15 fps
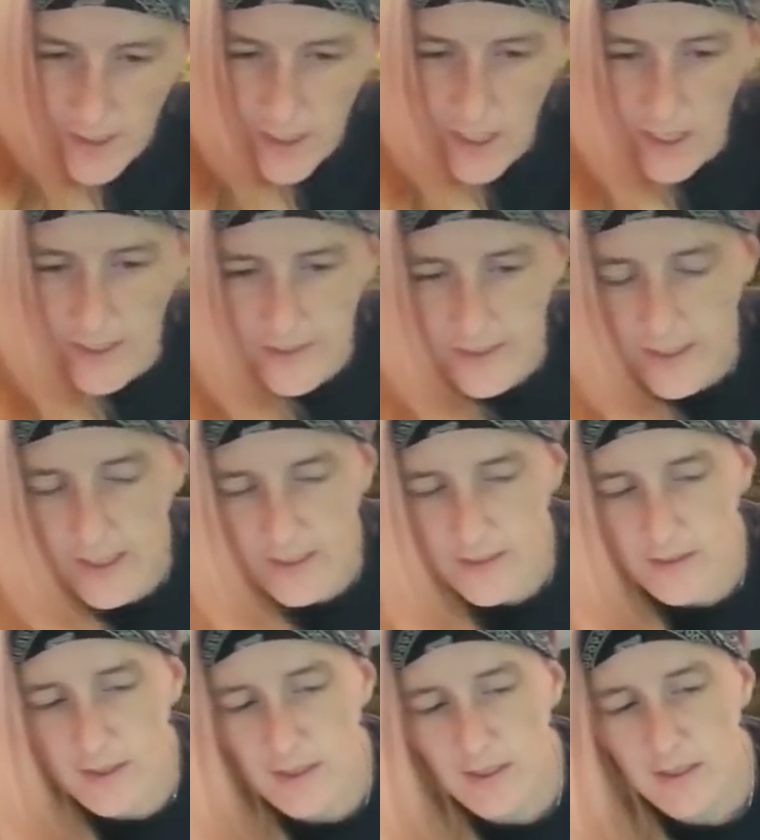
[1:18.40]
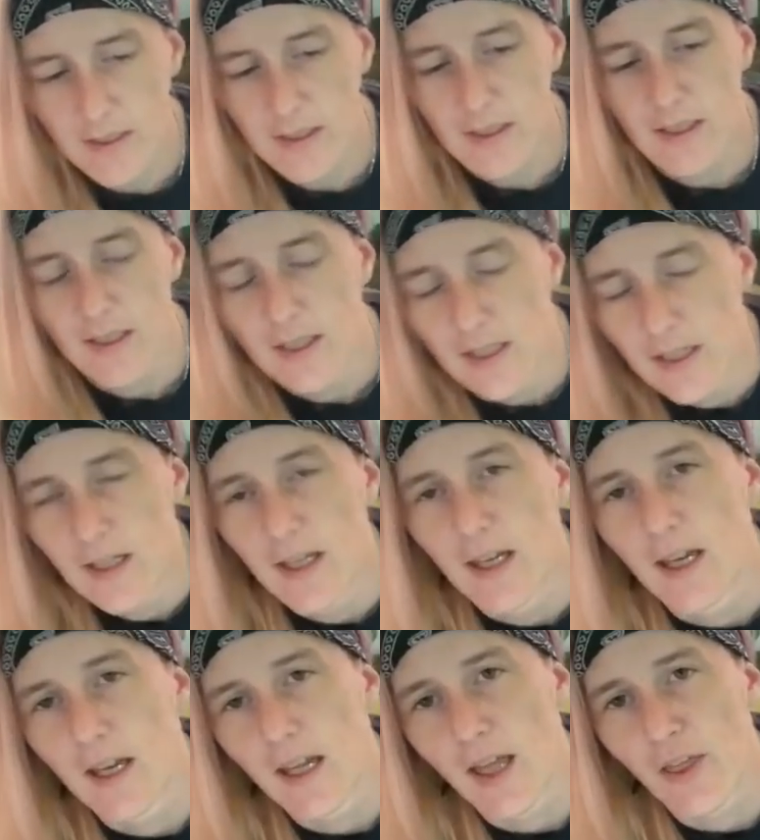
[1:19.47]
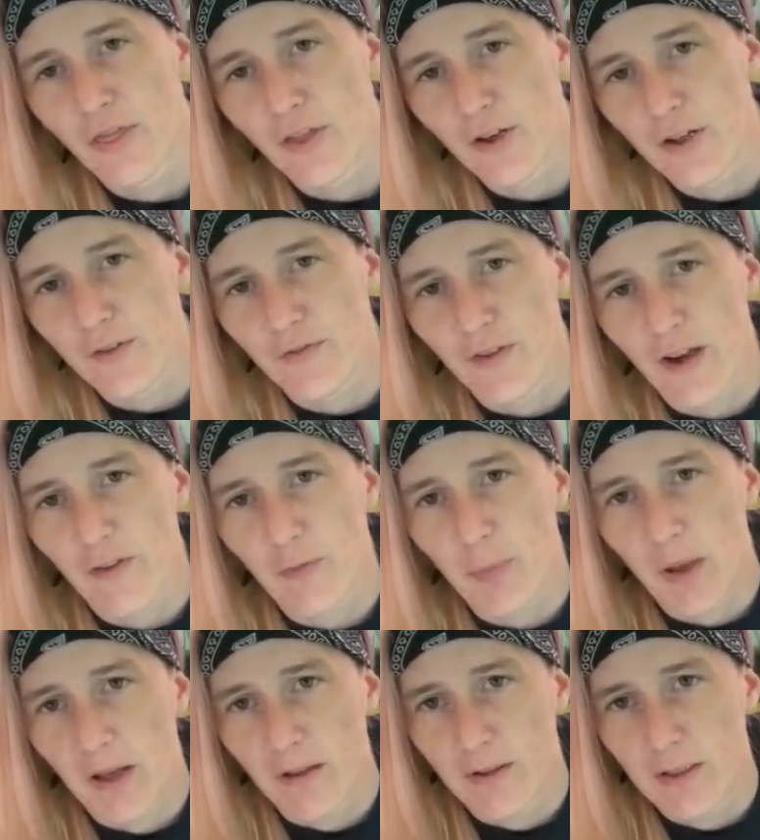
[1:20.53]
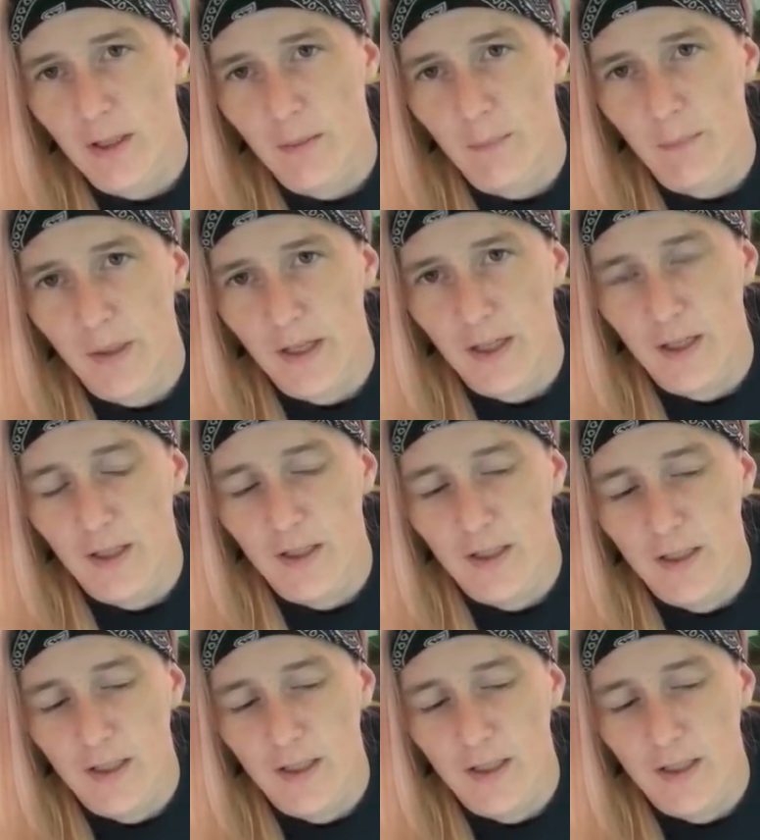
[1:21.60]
I kicked a 35-pound dumbbell